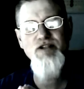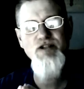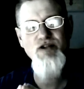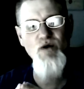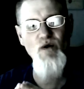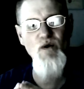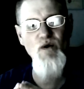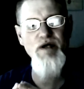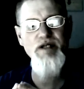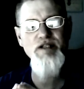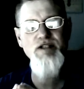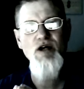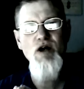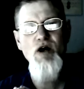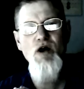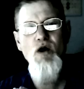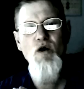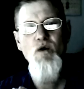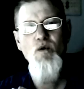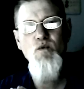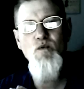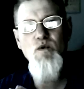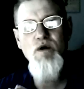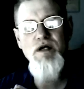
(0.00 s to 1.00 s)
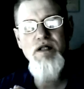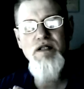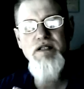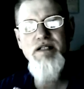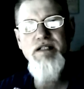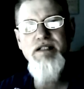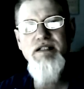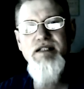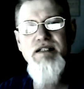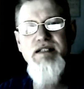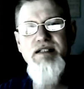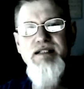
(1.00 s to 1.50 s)
choice,
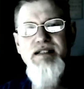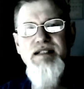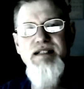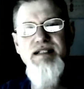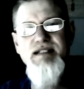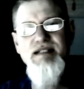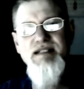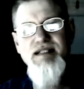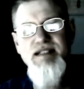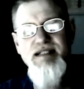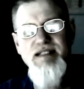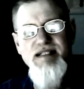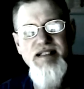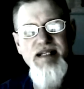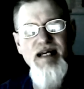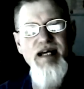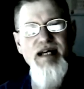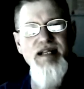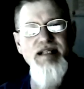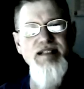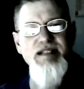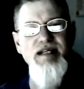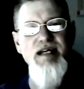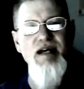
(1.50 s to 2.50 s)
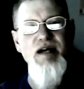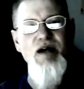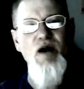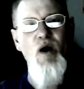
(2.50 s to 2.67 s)
willingness, consent,